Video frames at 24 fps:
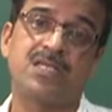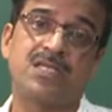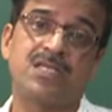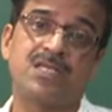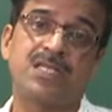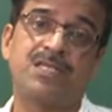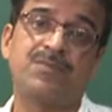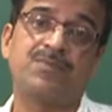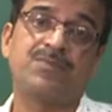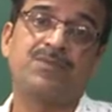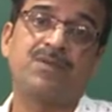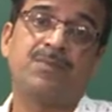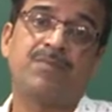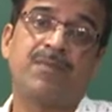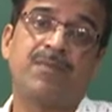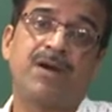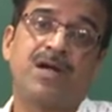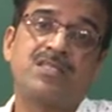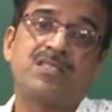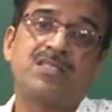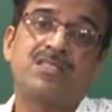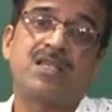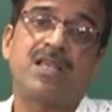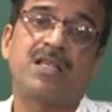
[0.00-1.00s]
If the
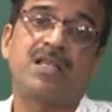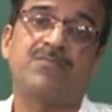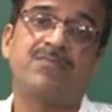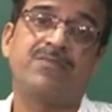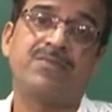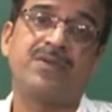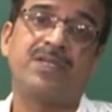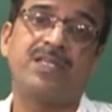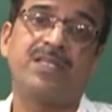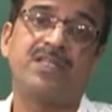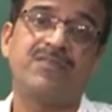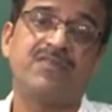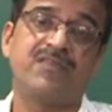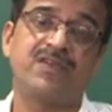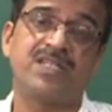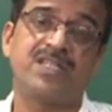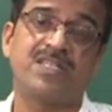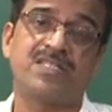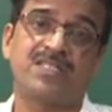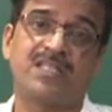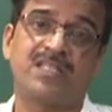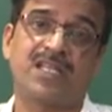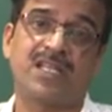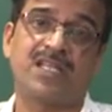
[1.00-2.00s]
marginal benefit
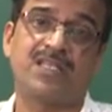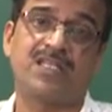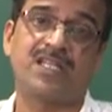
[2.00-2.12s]
is there,